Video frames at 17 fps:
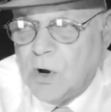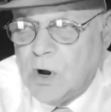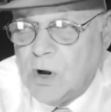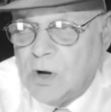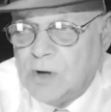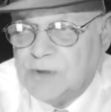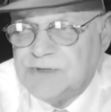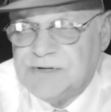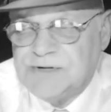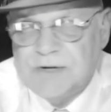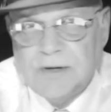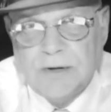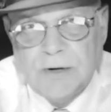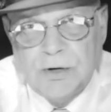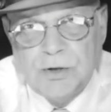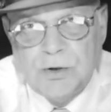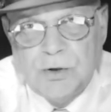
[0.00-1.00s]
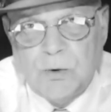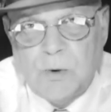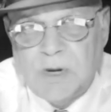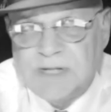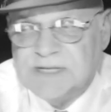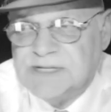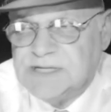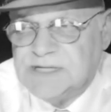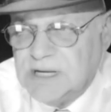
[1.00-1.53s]
calls to
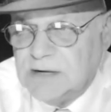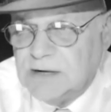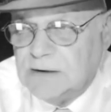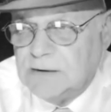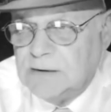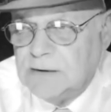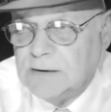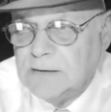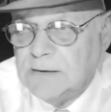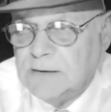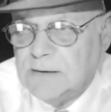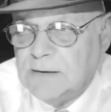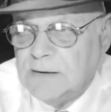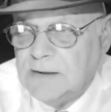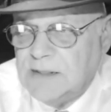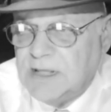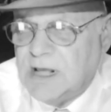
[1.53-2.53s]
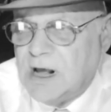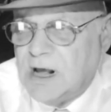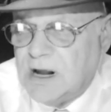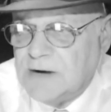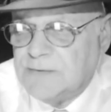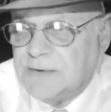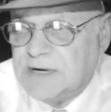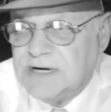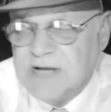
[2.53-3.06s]
unseal the
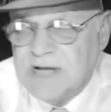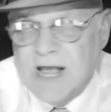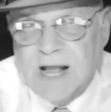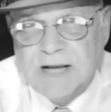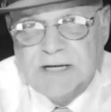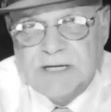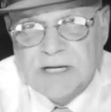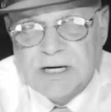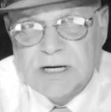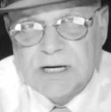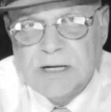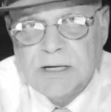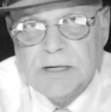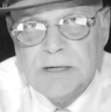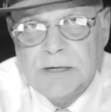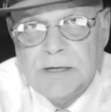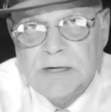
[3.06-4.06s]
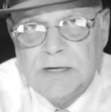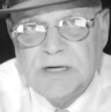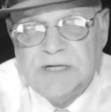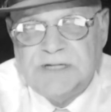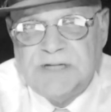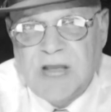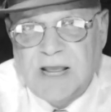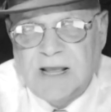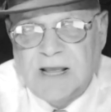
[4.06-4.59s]
unredacted
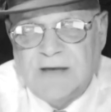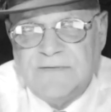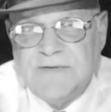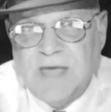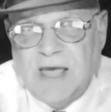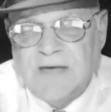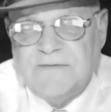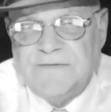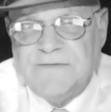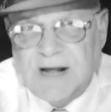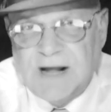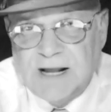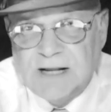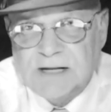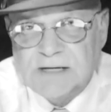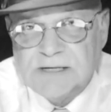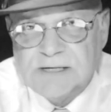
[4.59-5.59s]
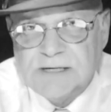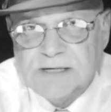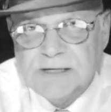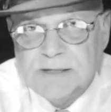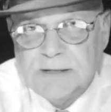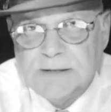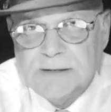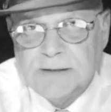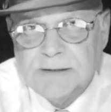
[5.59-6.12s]
JFK files.
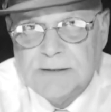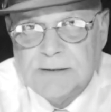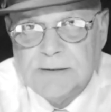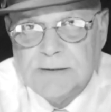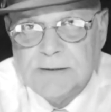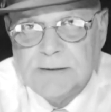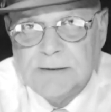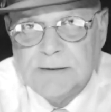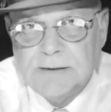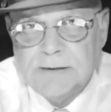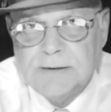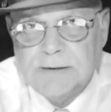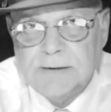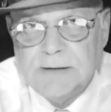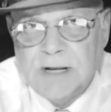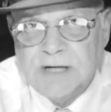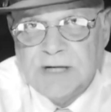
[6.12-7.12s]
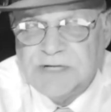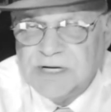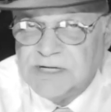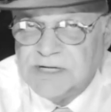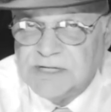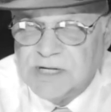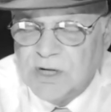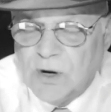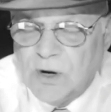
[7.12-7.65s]
And
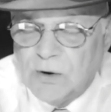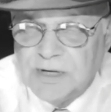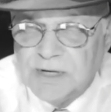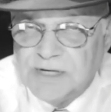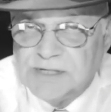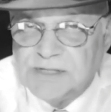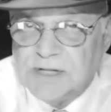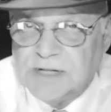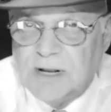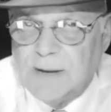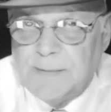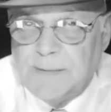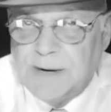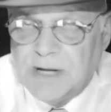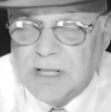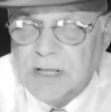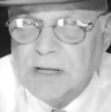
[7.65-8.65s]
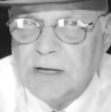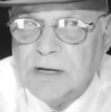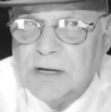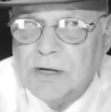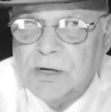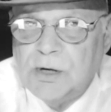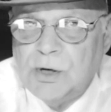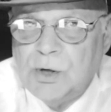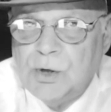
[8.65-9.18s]
she's the only celebrity
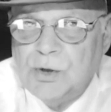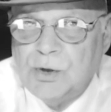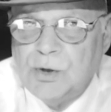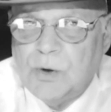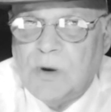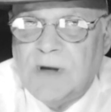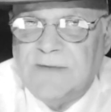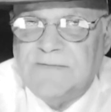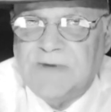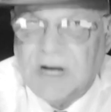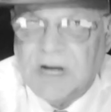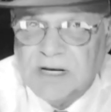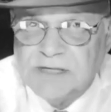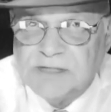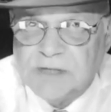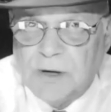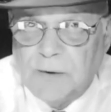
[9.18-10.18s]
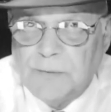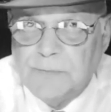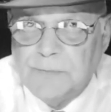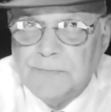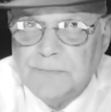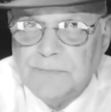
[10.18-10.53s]
to have done so.